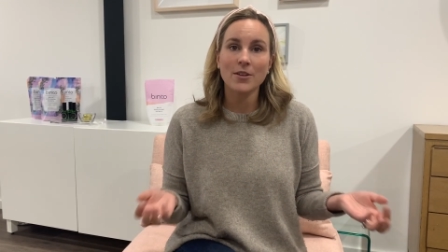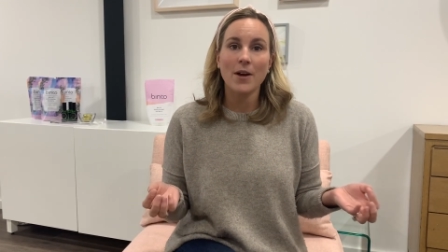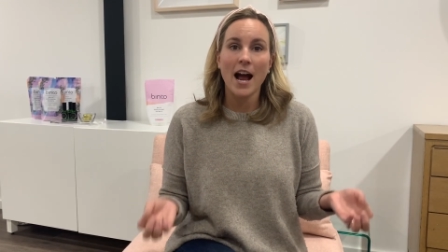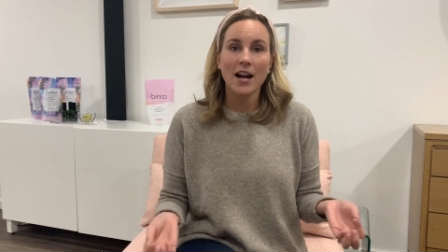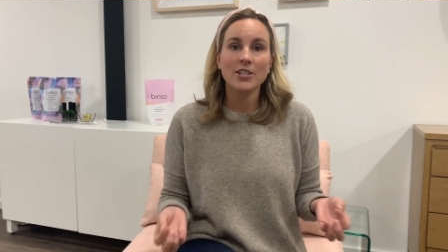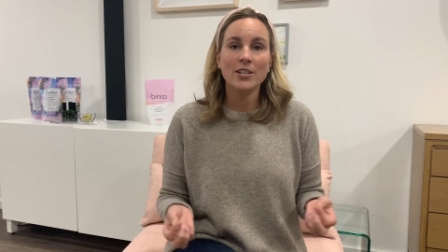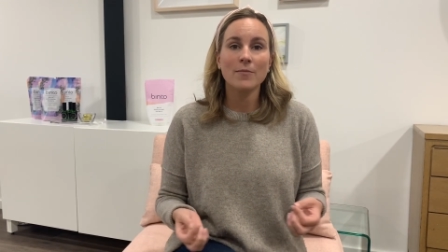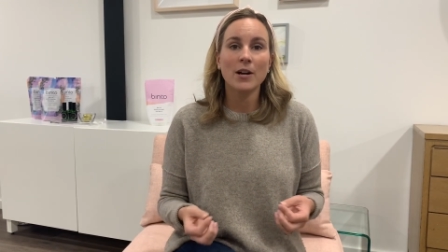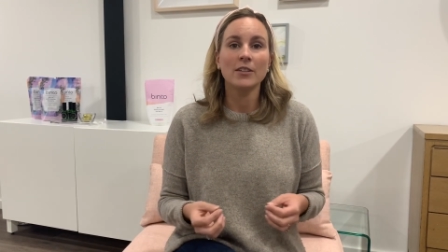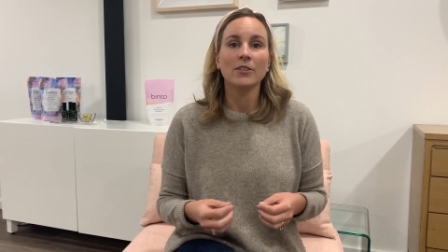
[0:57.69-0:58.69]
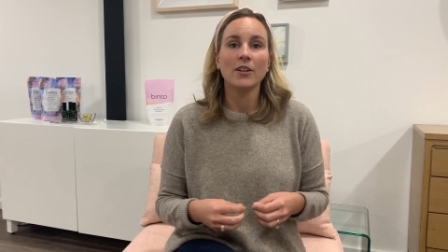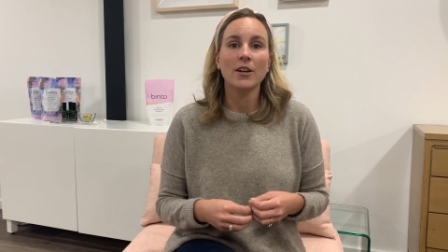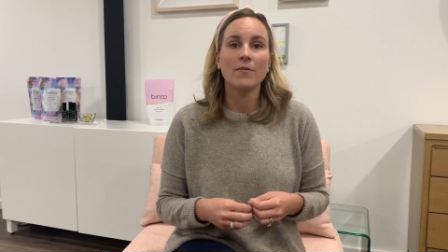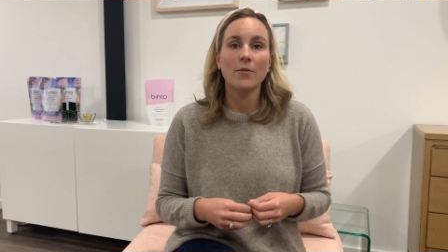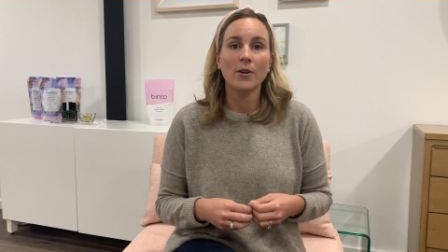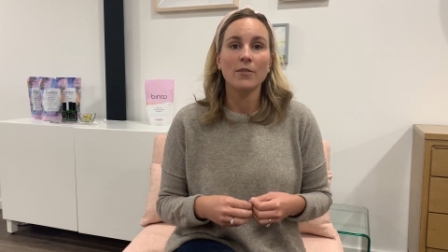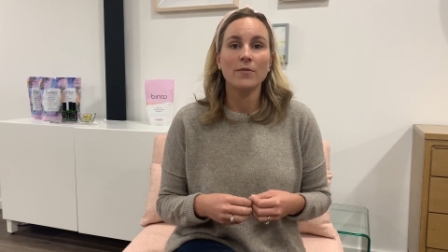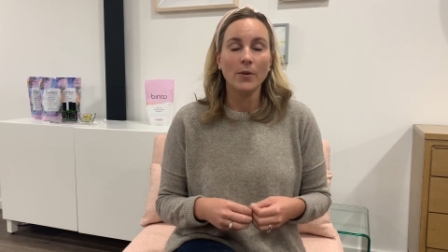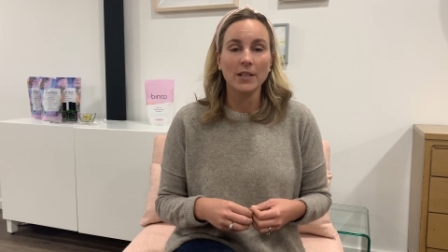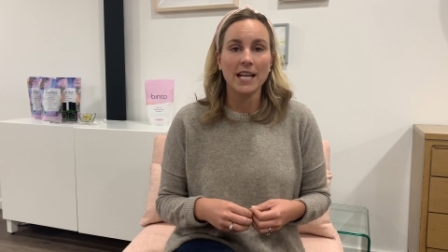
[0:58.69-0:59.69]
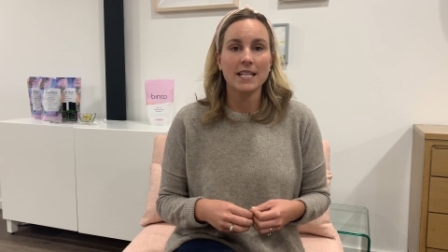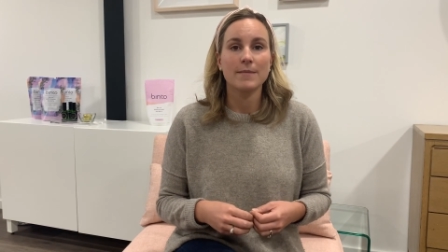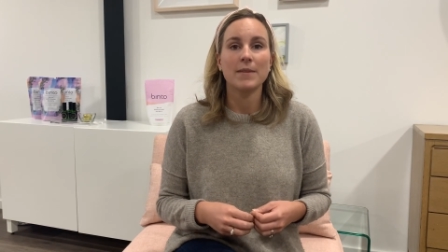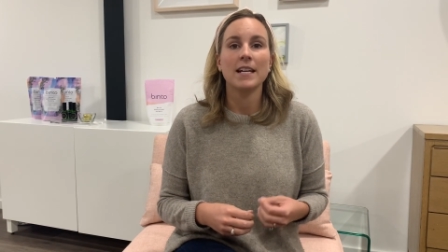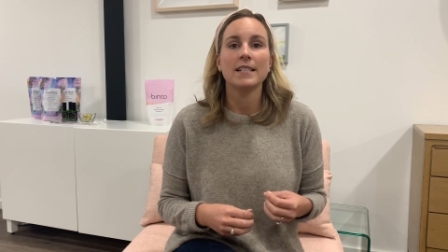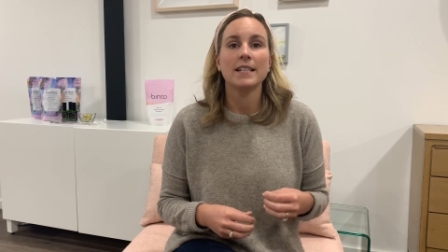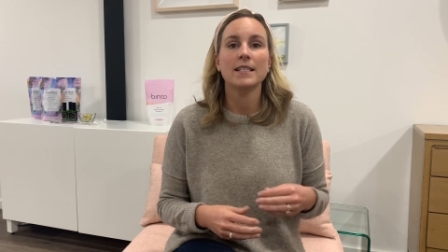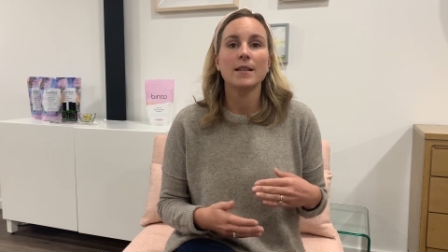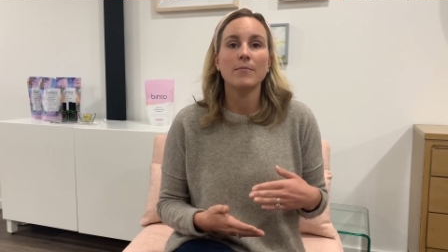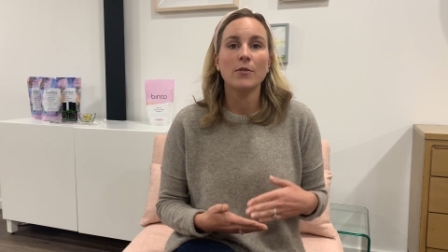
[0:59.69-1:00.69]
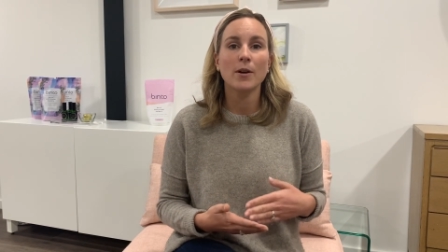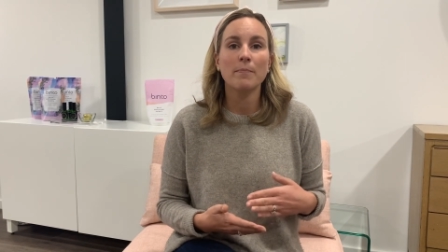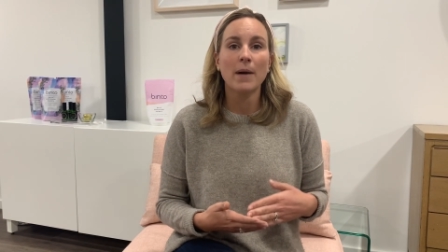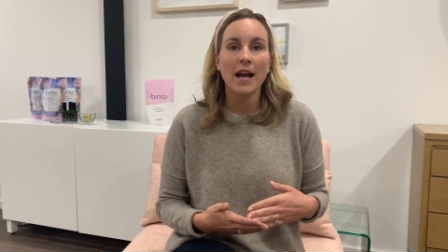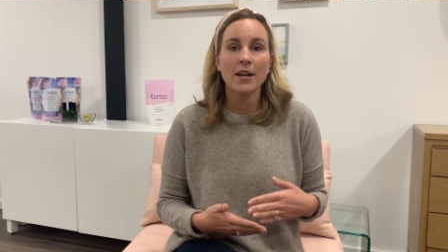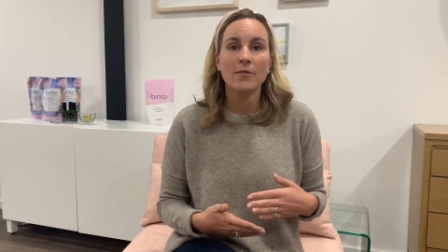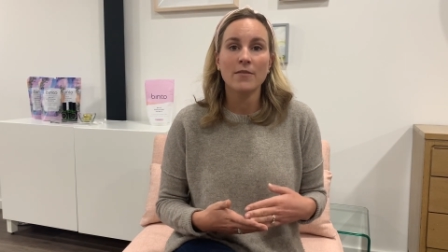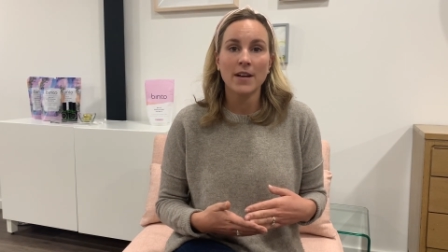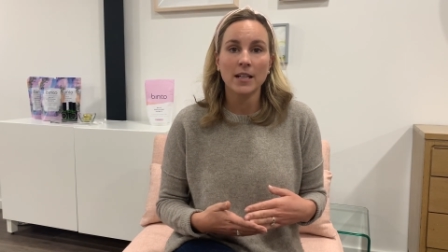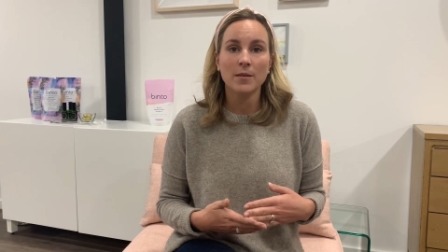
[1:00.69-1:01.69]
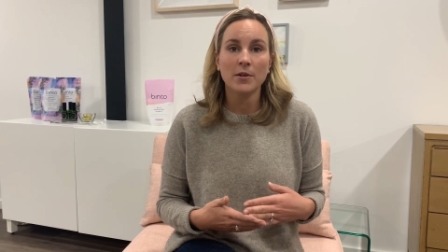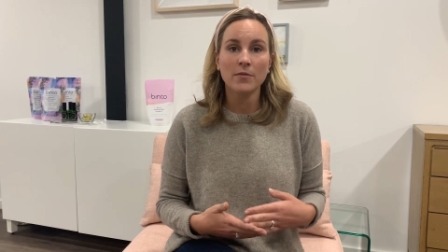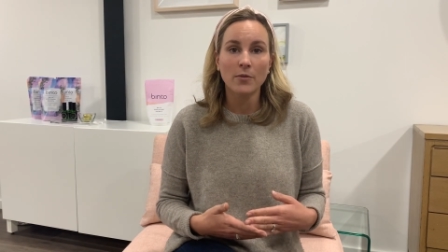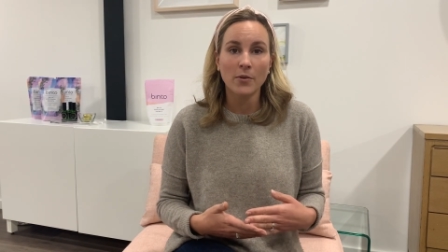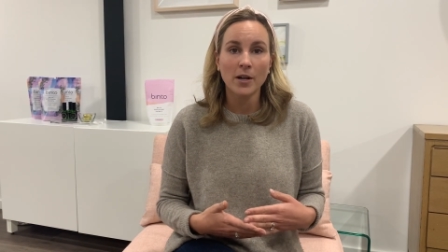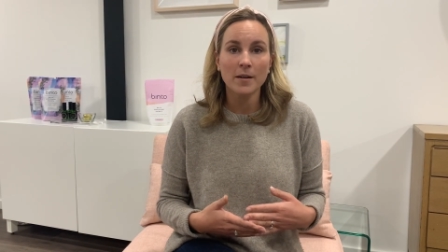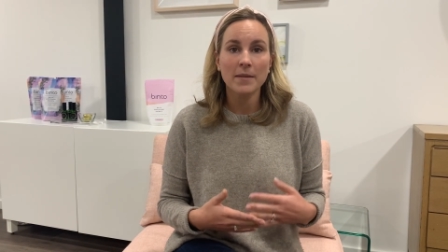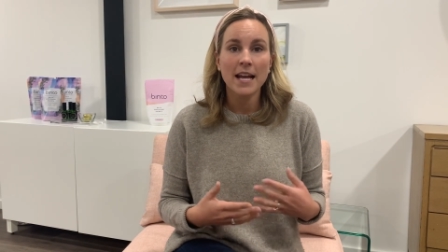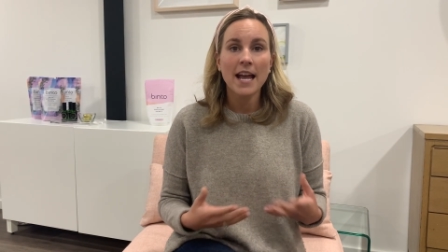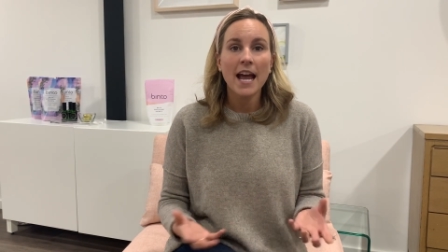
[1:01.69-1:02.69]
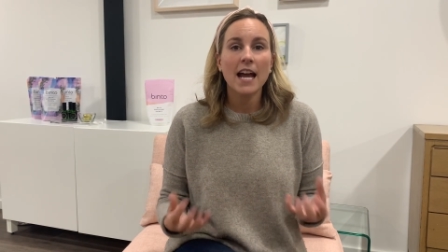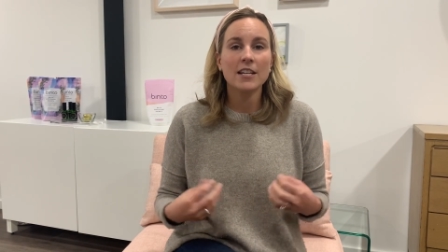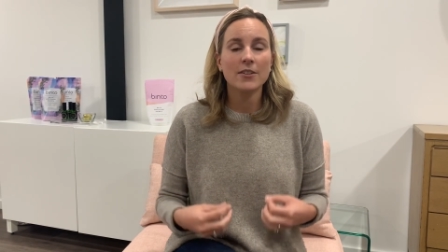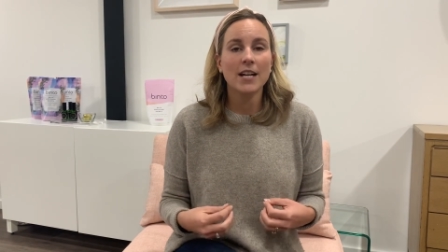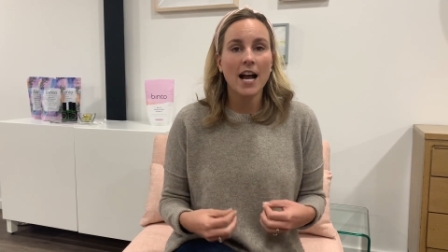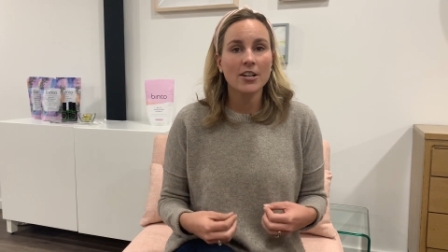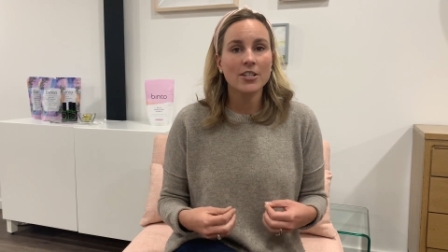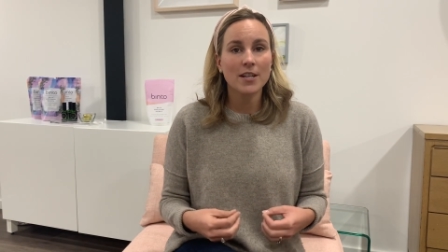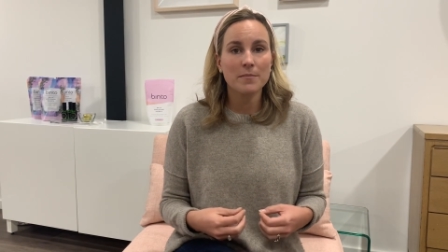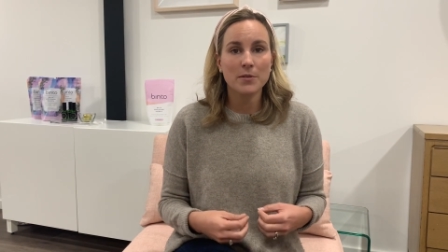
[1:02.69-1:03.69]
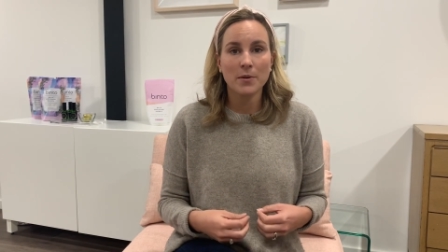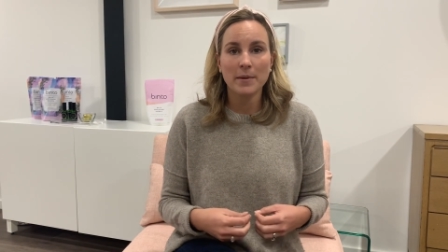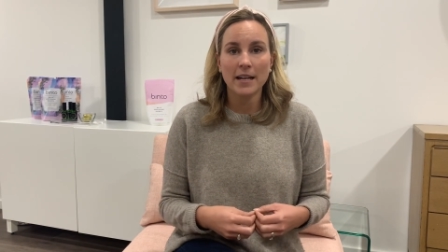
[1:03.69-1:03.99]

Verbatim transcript: You actually want to look for folate because it's the more bioavailable form and you can actually absorb